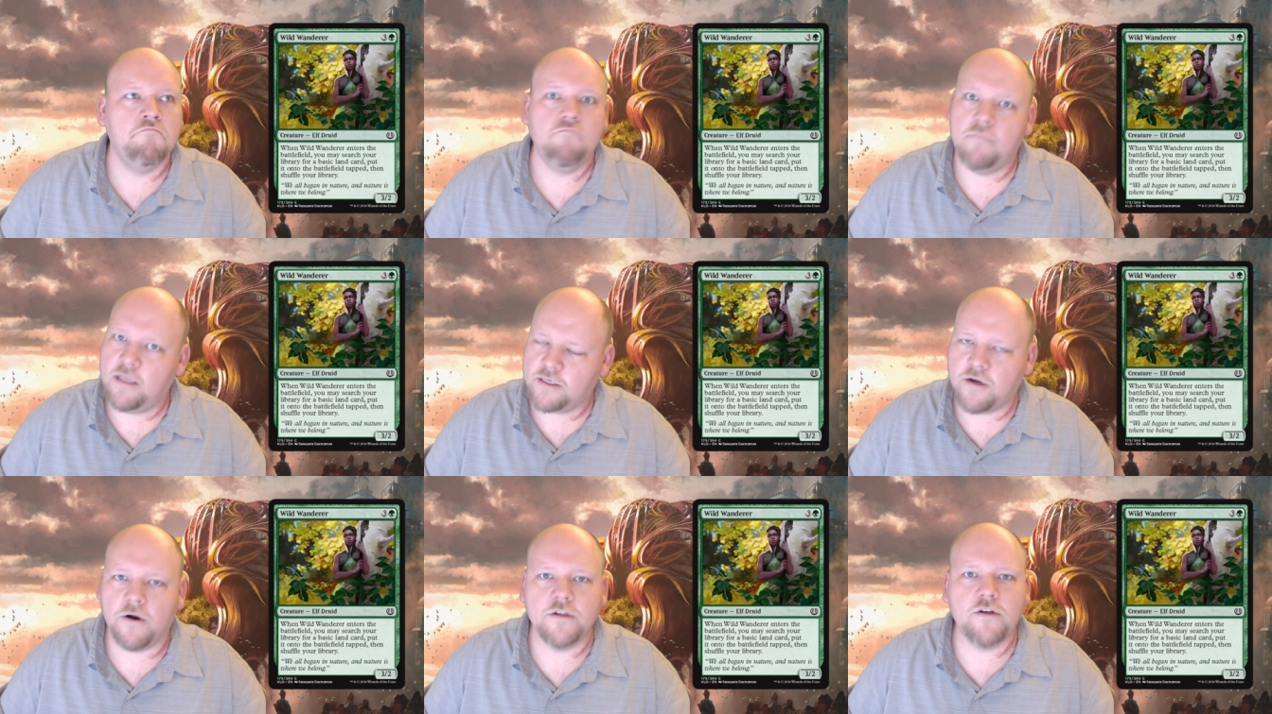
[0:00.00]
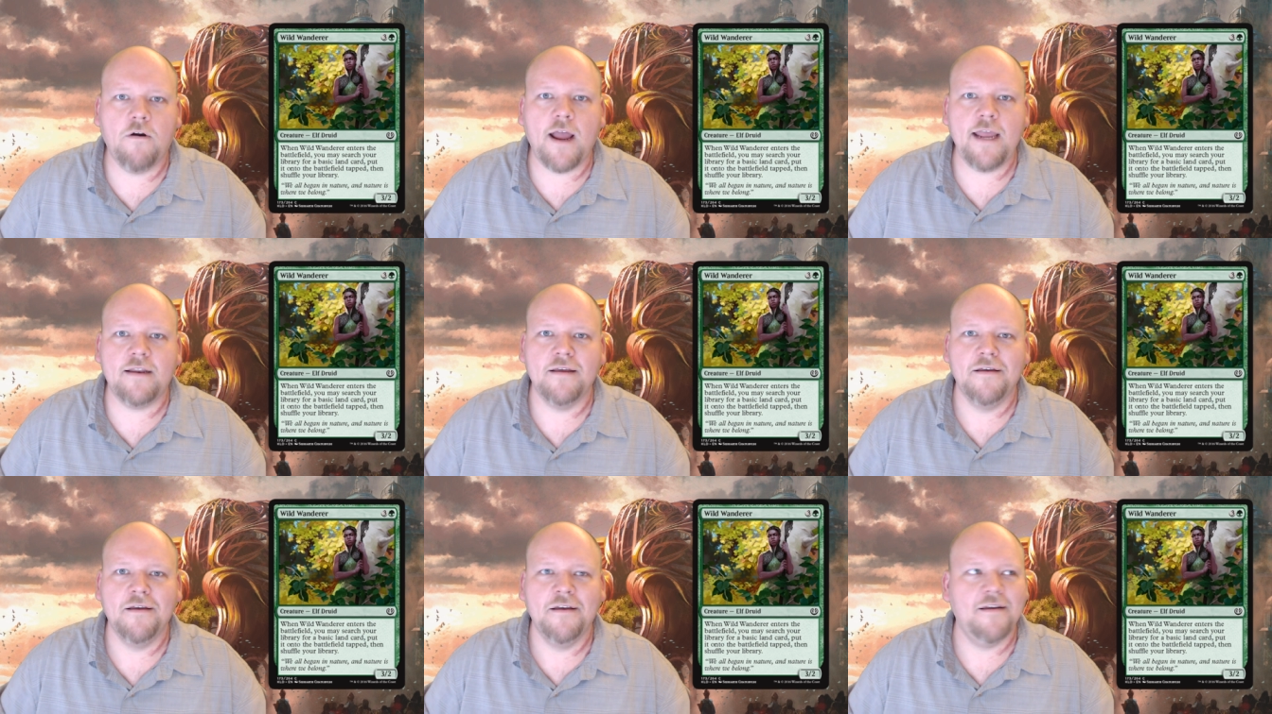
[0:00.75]
This card's great.
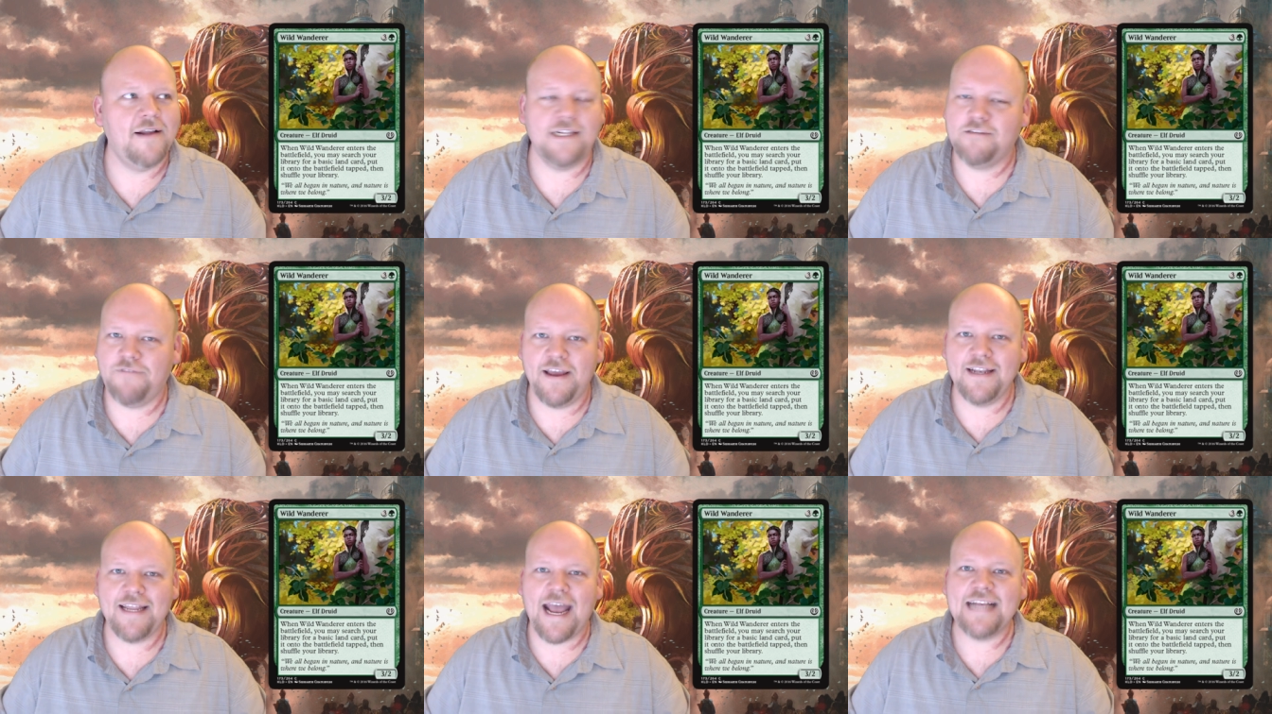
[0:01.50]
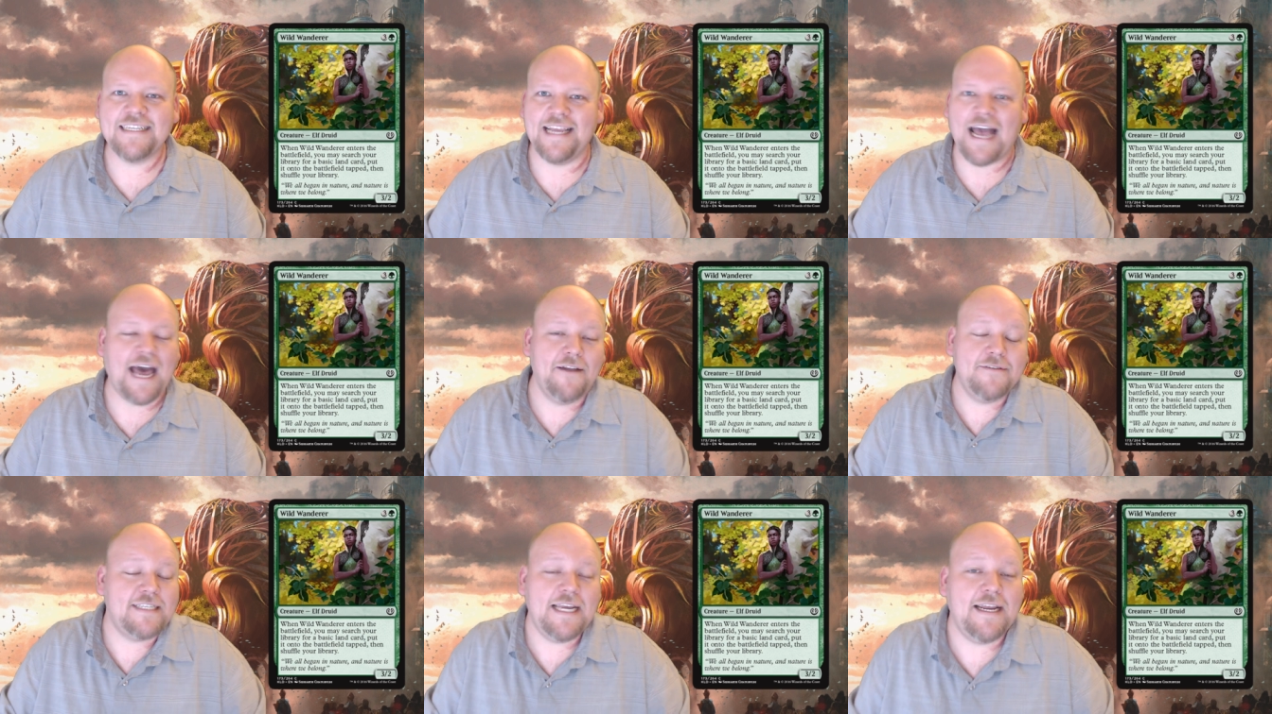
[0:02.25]
It's fantastic. I don't
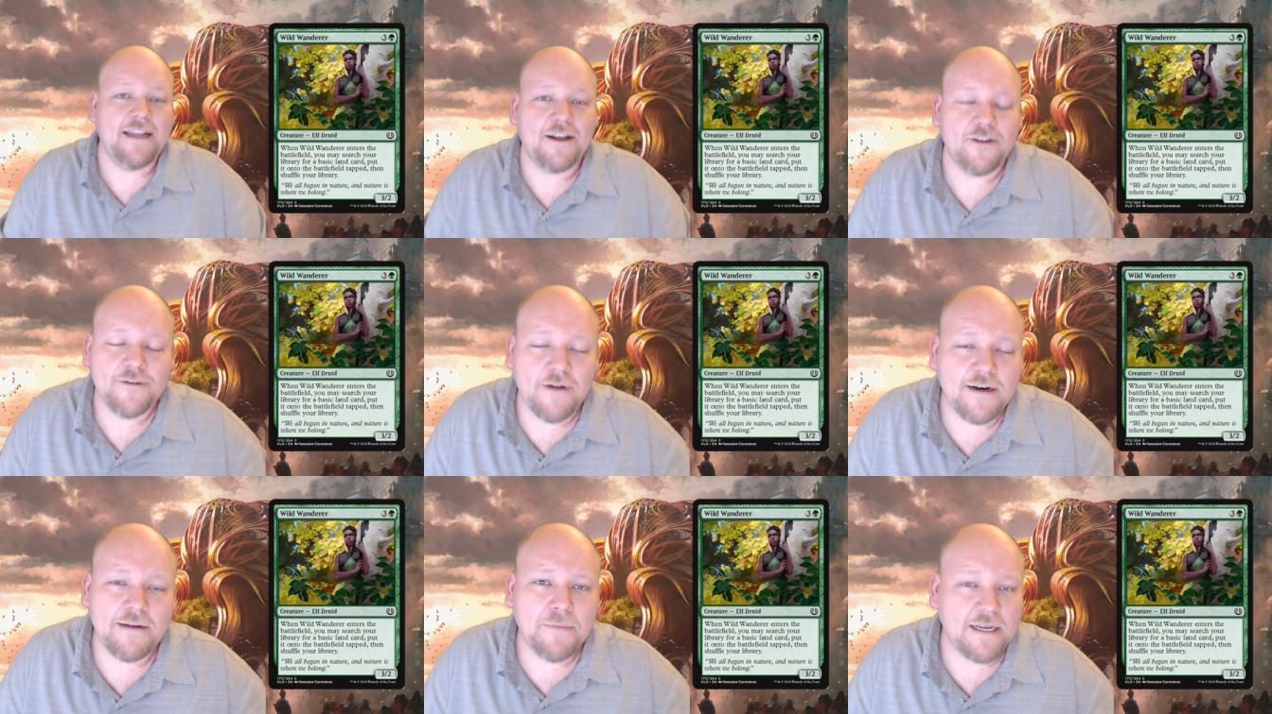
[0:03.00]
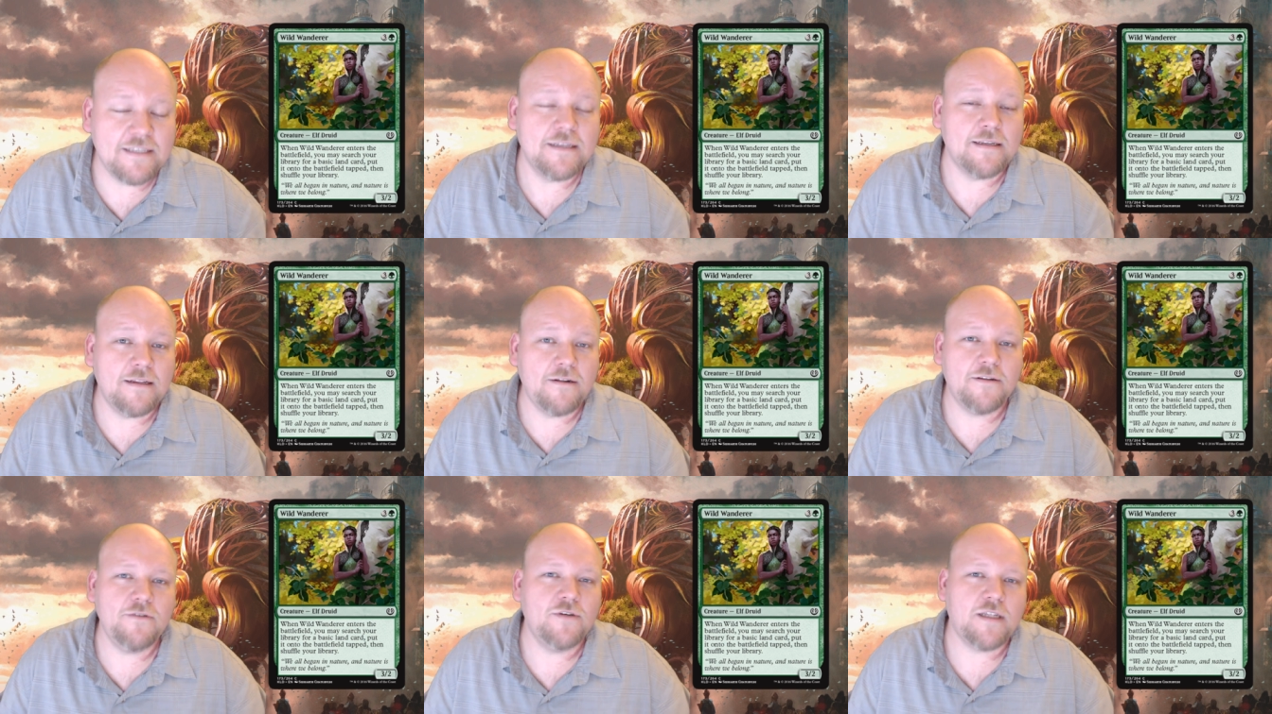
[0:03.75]
see it in constructed because it's a little
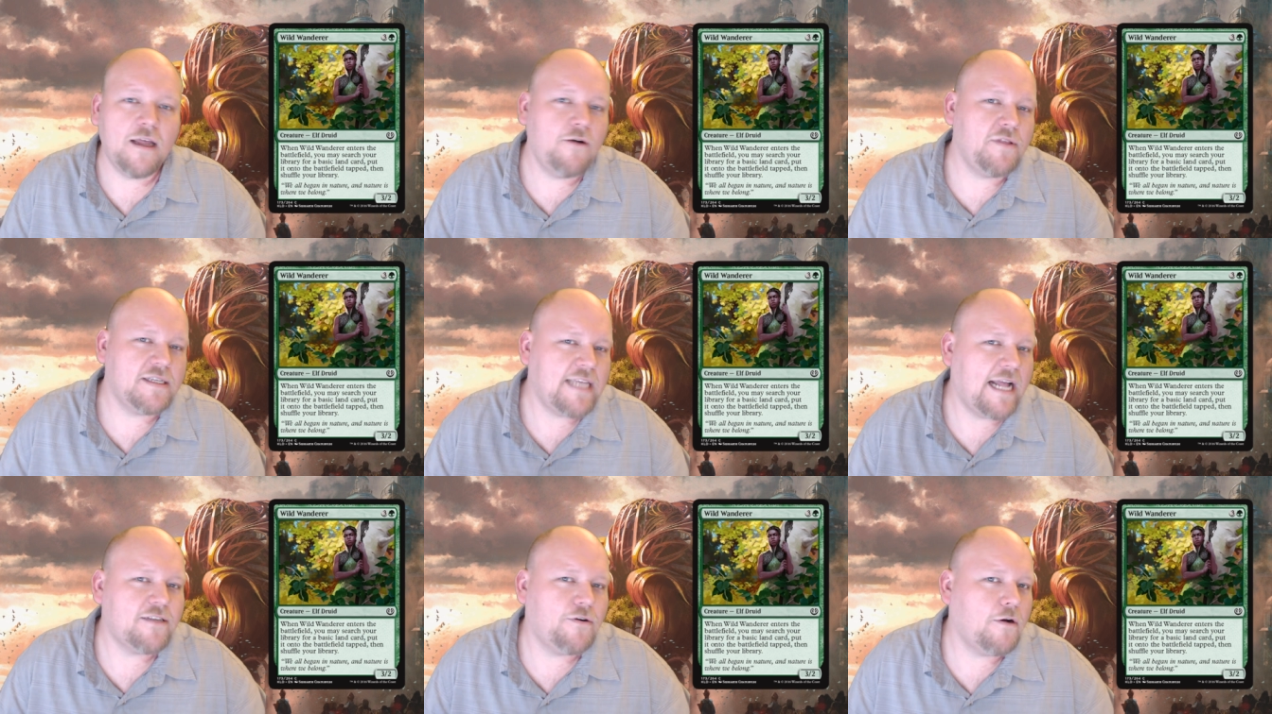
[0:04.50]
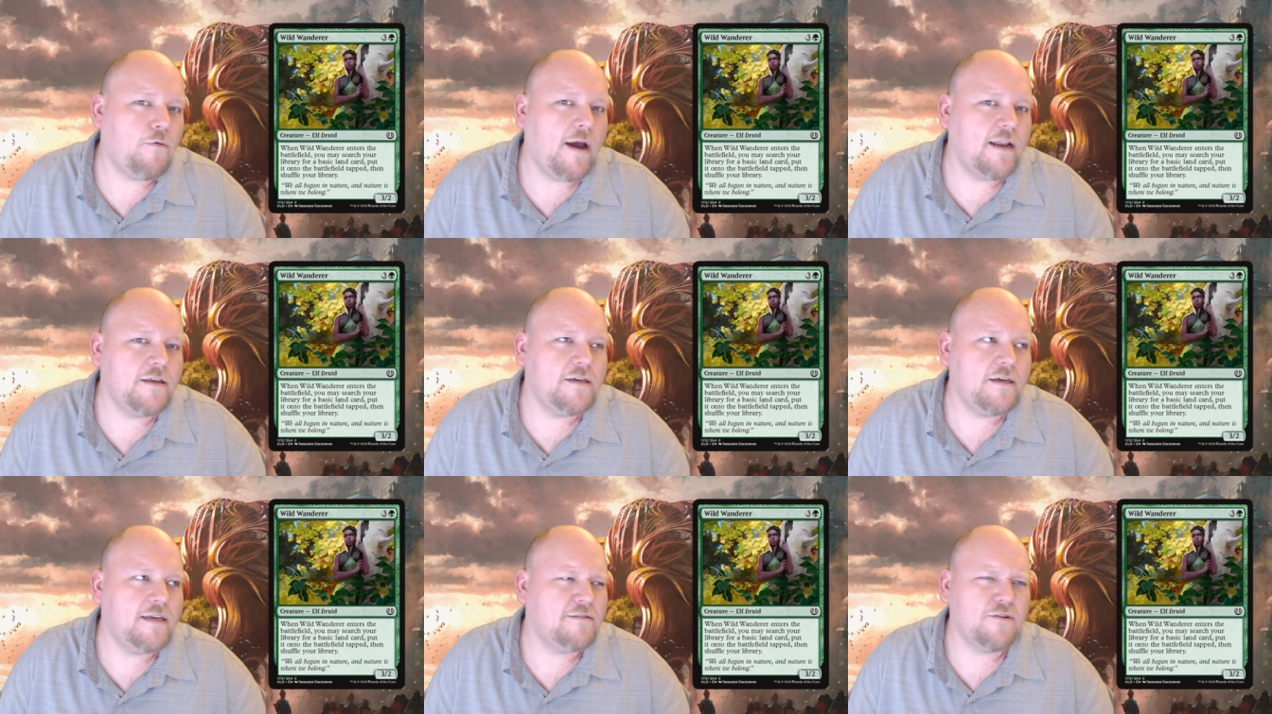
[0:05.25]
too slow and the stats aren't quite
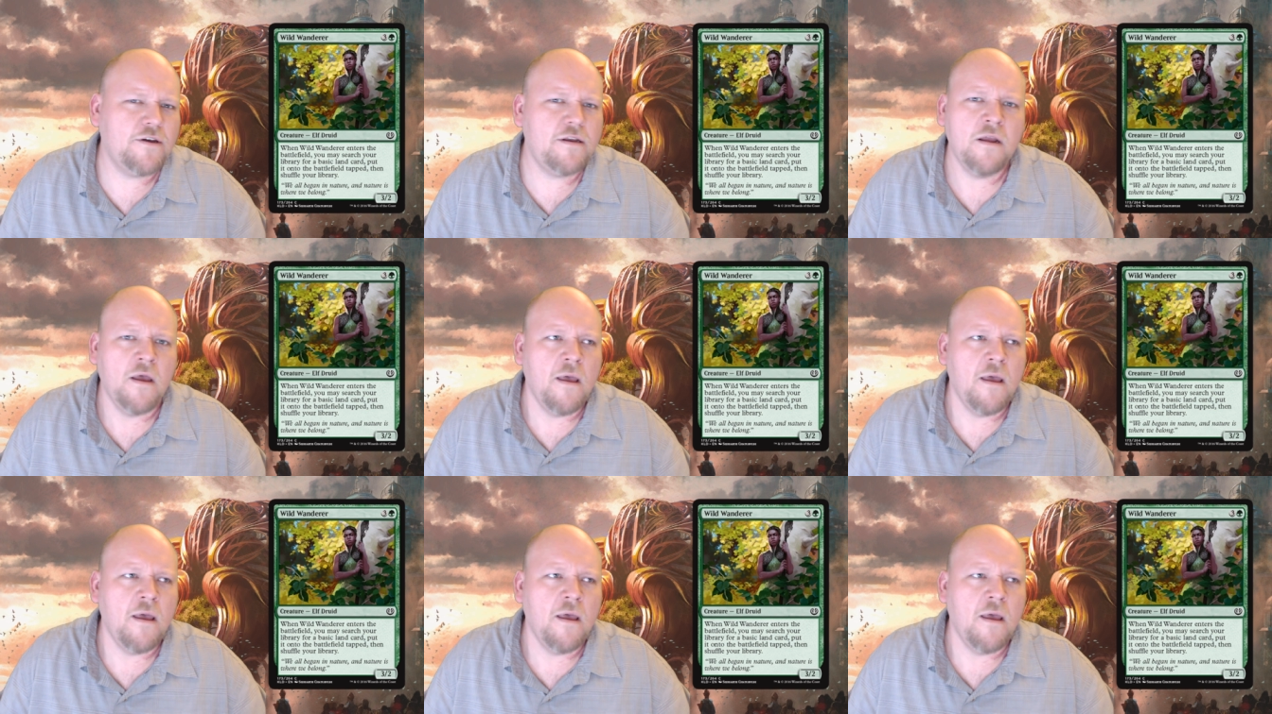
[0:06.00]
as good.